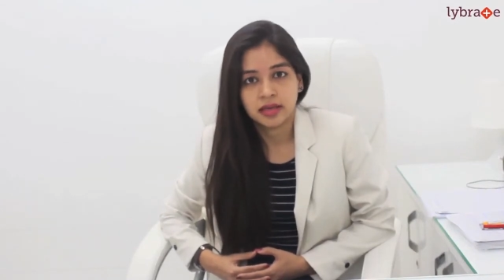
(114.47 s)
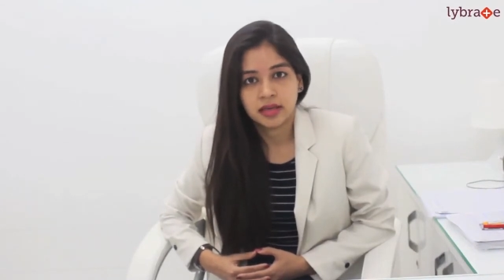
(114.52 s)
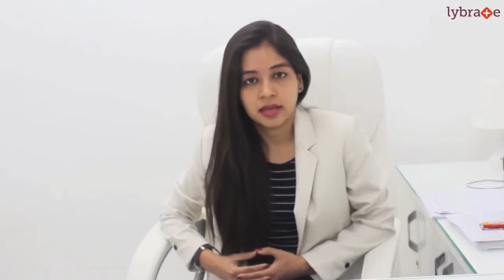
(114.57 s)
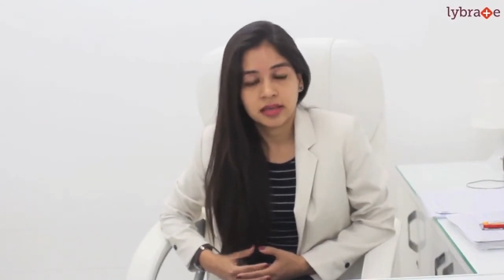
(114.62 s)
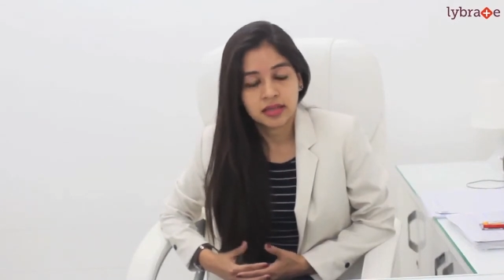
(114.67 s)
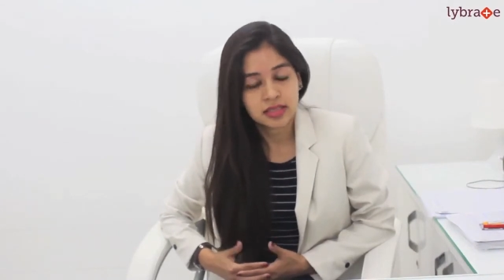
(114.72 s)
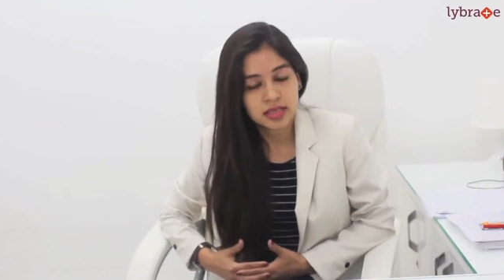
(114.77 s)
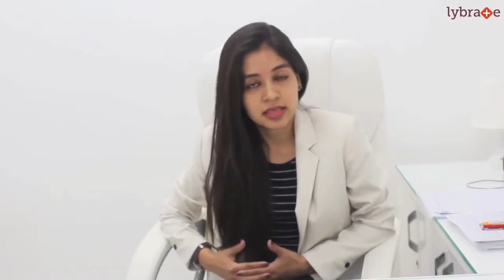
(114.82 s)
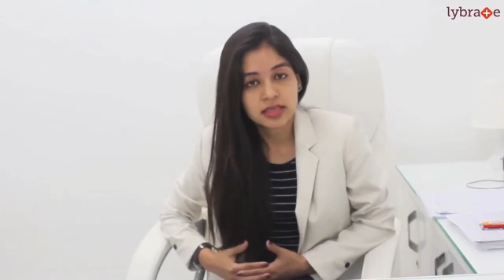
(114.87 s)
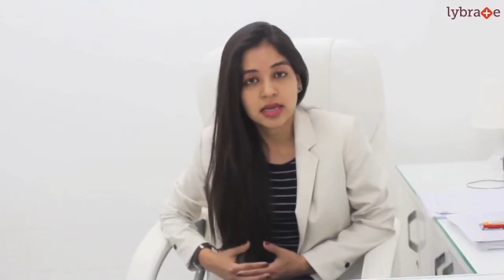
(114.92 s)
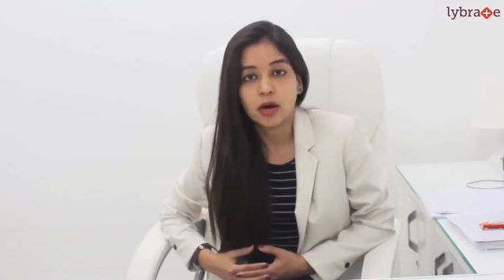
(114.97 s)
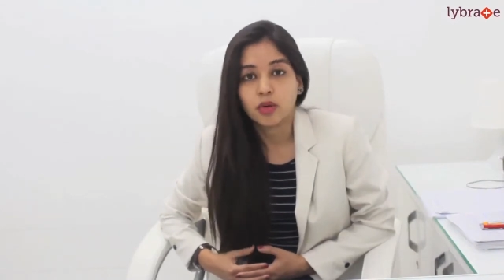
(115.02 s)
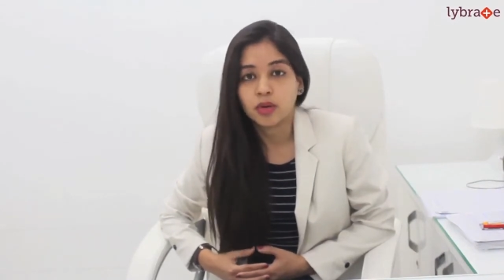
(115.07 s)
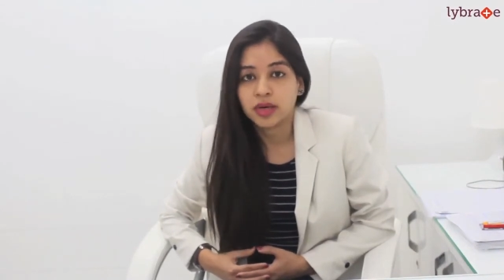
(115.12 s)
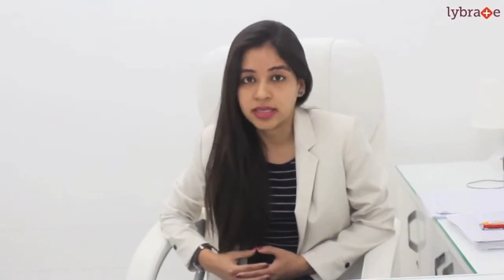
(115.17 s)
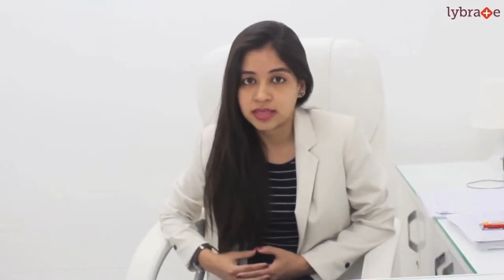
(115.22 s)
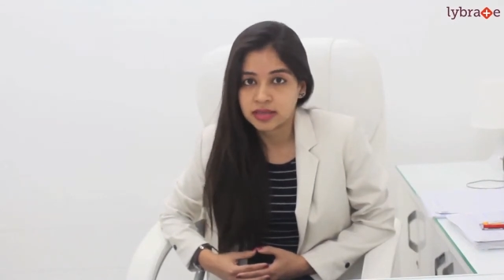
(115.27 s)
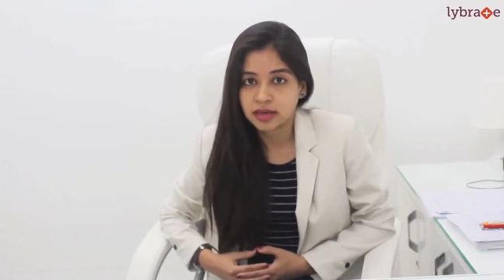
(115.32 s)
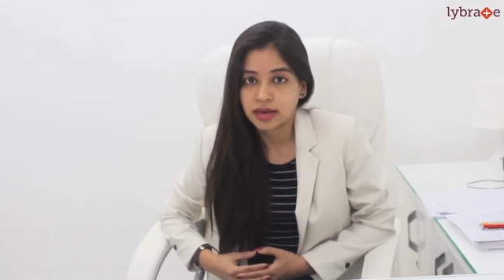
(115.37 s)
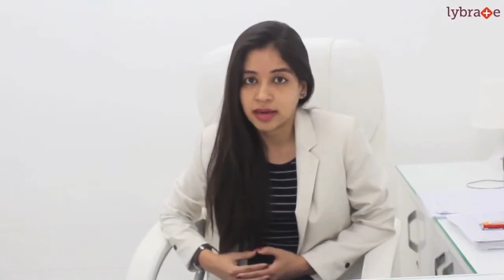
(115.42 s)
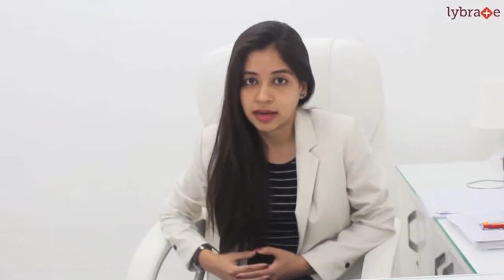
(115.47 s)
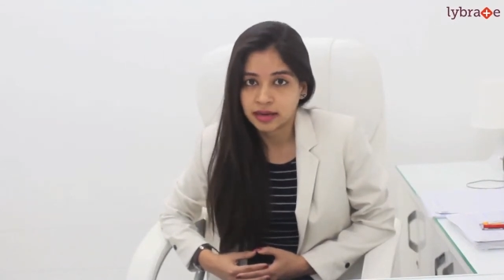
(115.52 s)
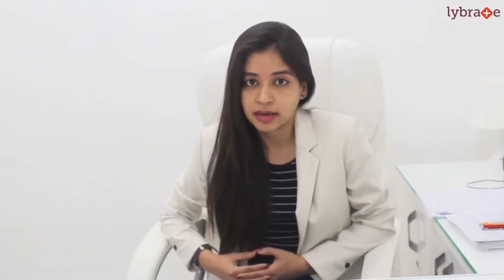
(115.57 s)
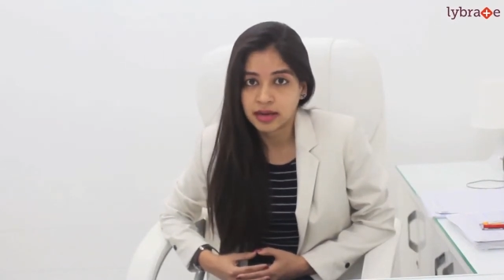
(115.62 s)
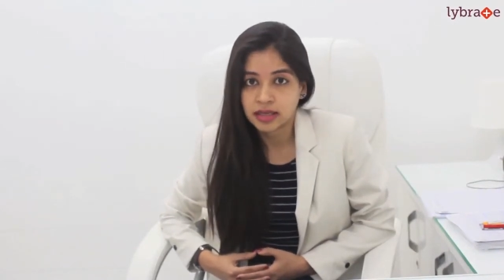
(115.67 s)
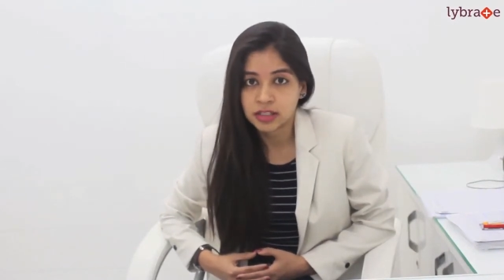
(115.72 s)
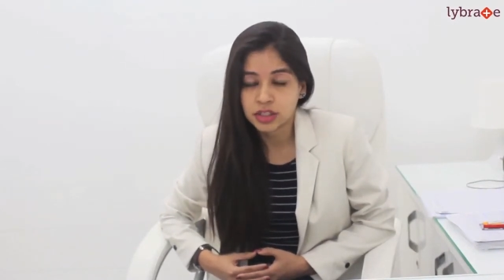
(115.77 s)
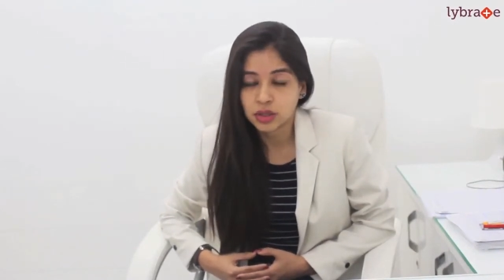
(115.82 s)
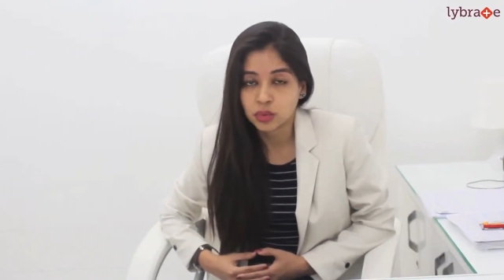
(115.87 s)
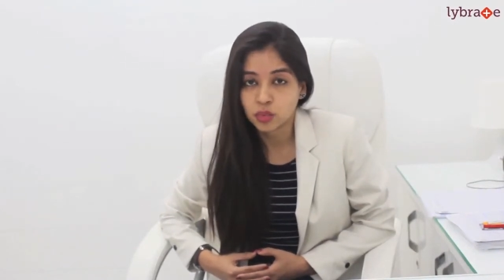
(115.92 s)
This is how laser hair
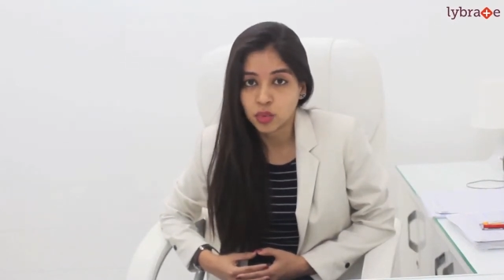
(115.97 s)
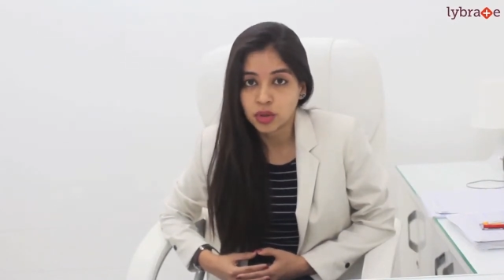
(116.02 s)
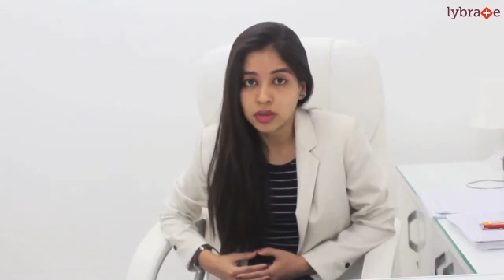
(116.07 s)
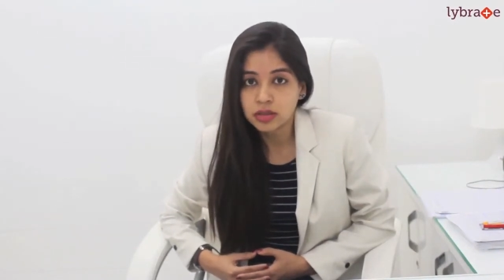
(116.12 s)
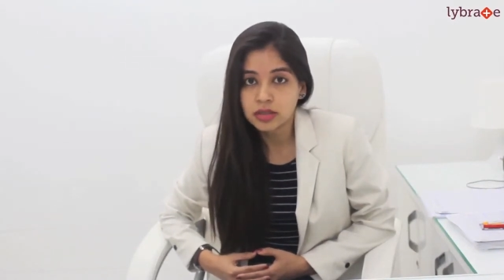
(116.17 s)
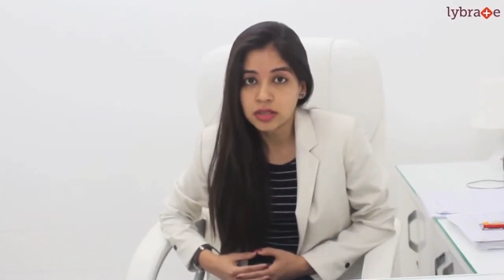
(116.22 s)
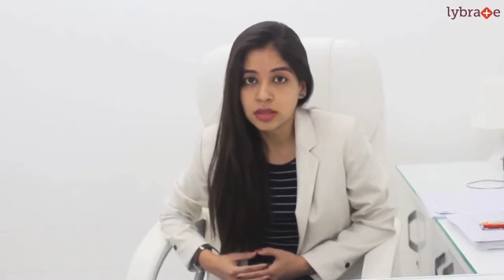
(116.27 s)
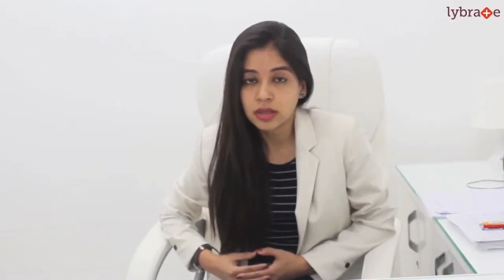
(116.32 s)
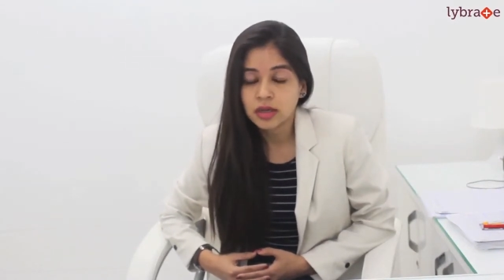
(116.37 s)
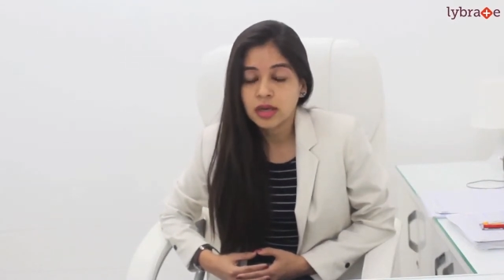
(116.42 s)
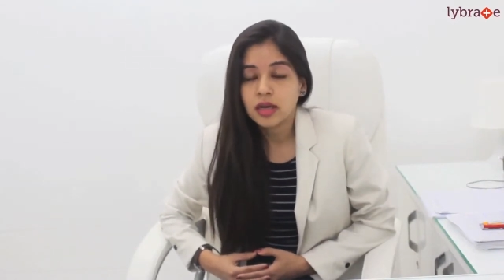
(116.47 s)
reduction work.